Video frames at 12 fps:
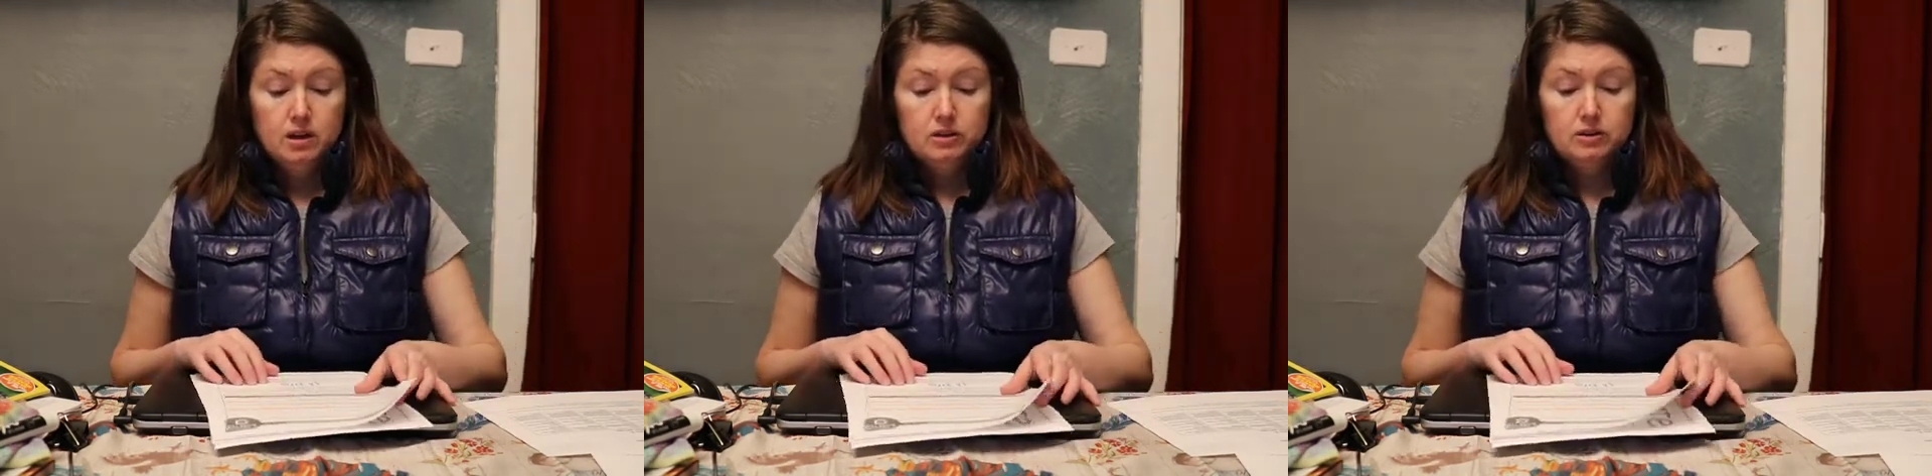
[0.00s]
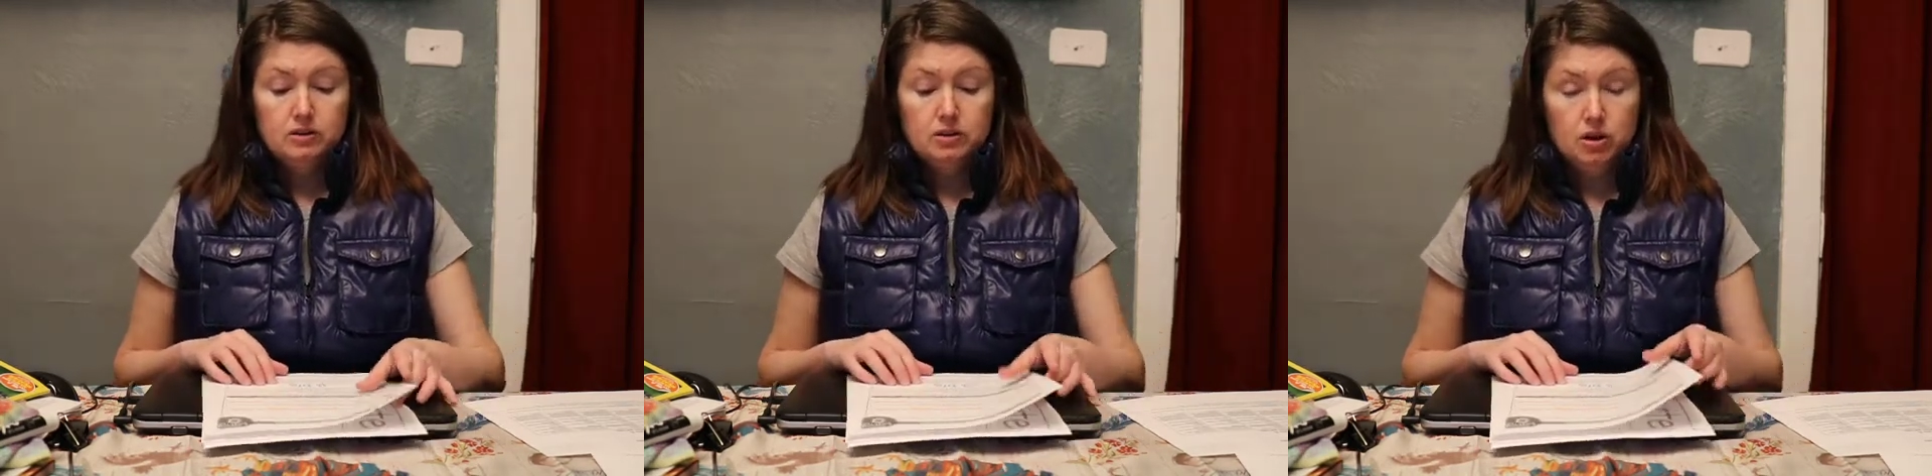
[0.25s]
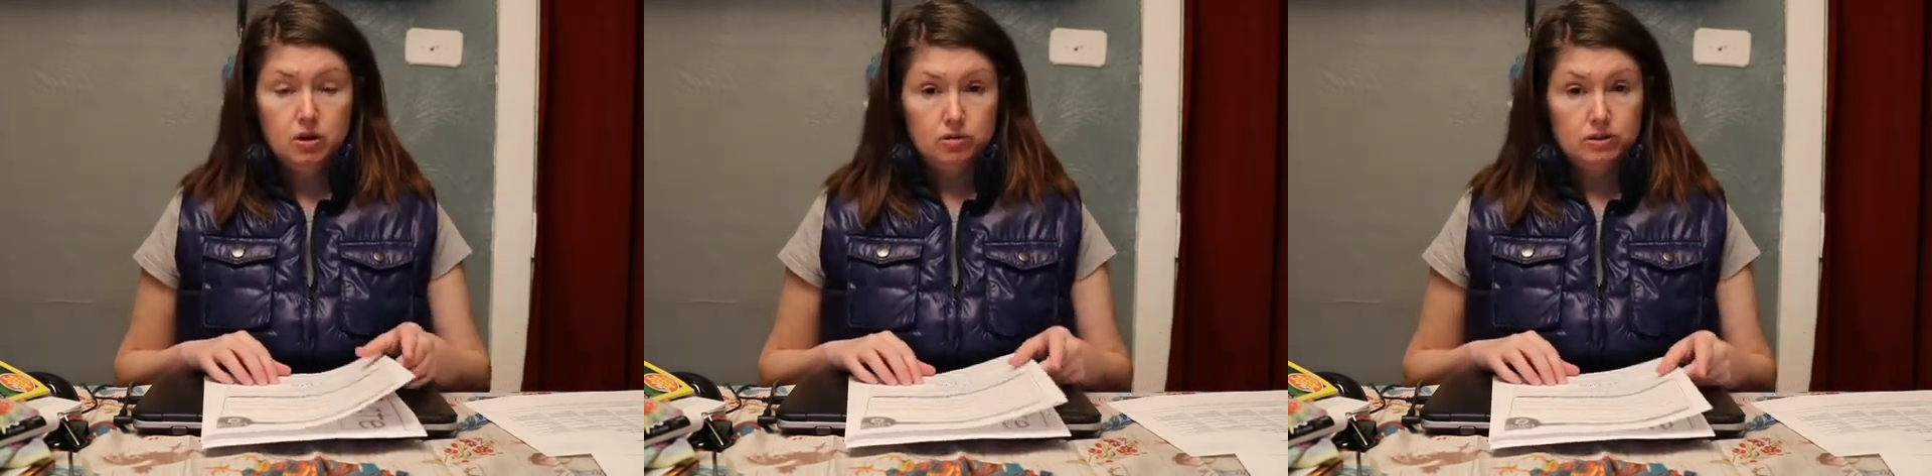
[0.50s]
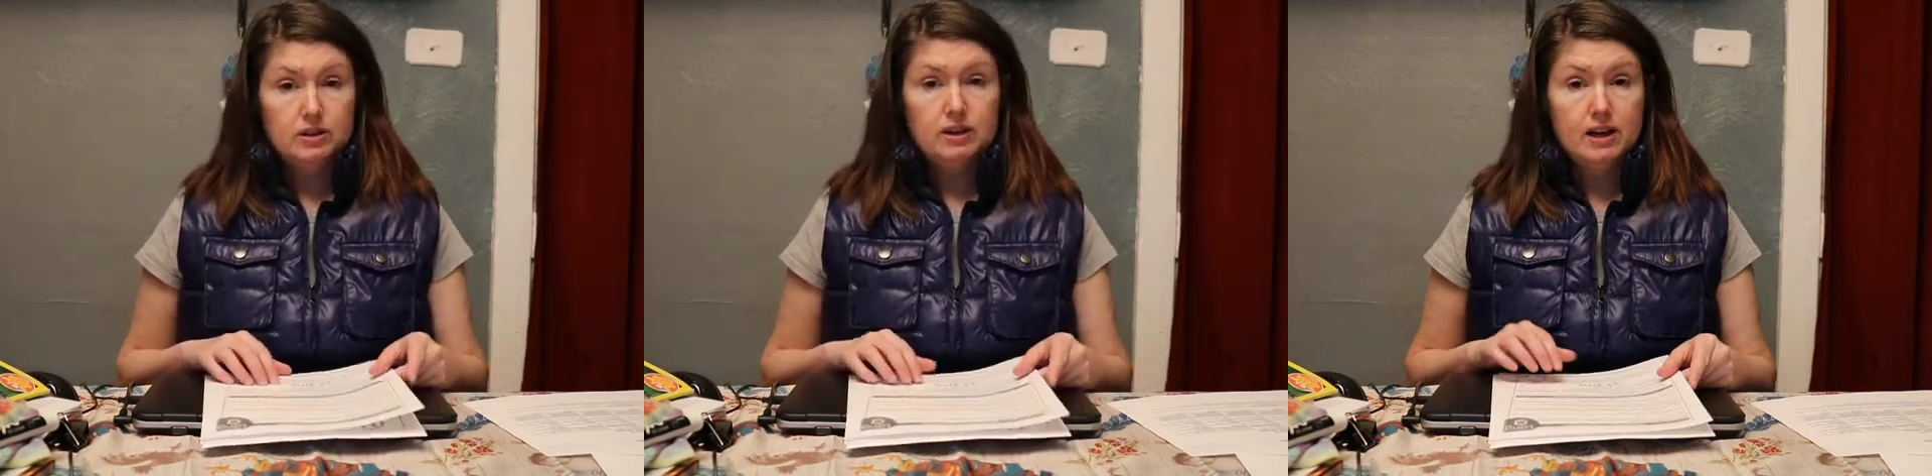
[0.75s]
So
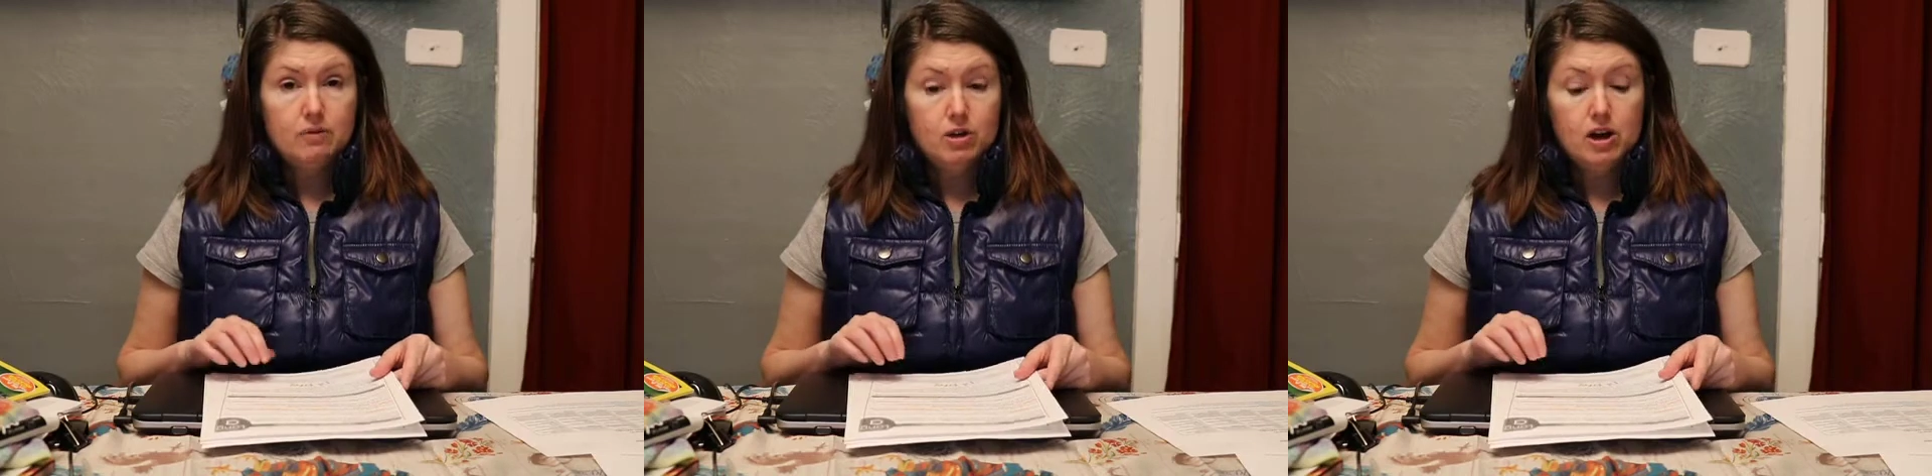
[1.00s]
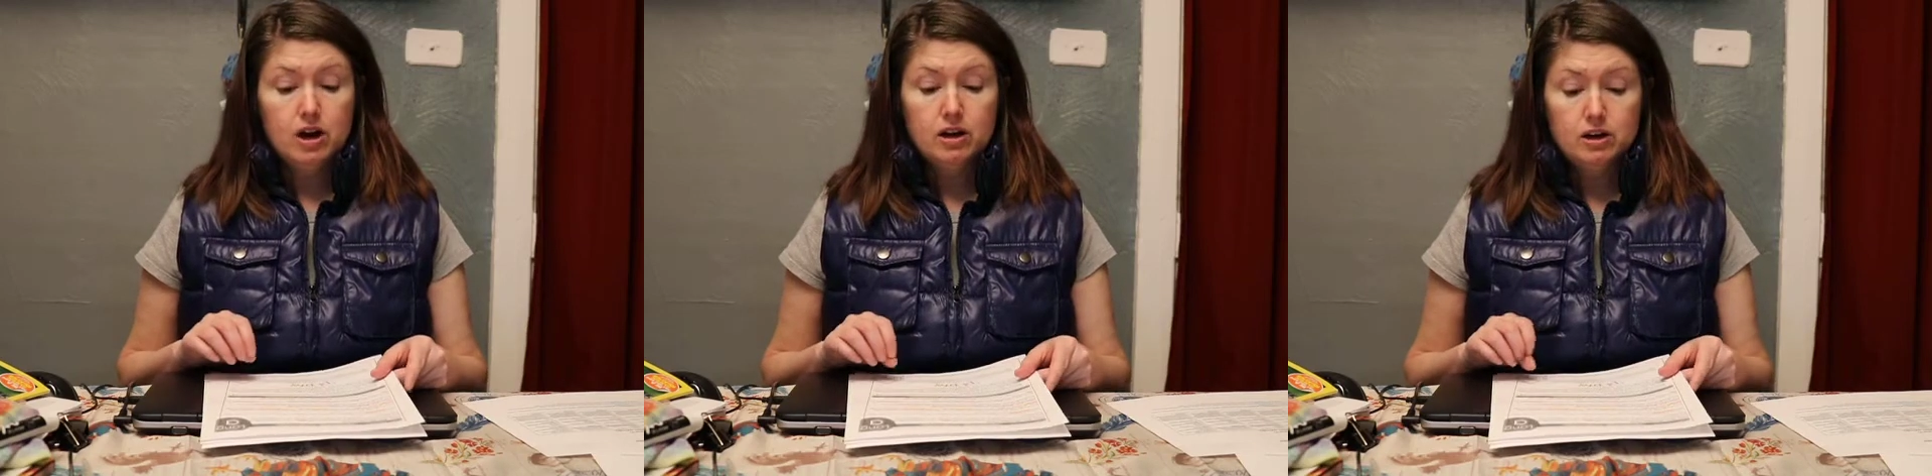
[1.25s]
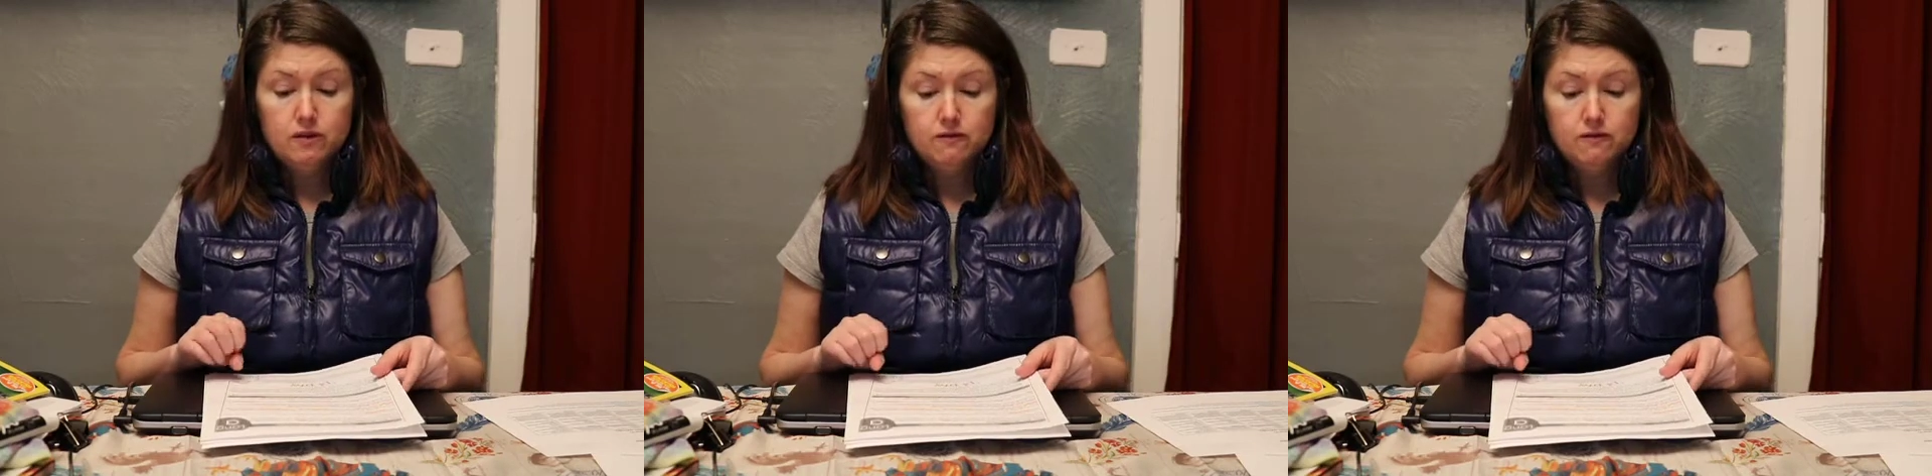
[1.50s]
today we are going to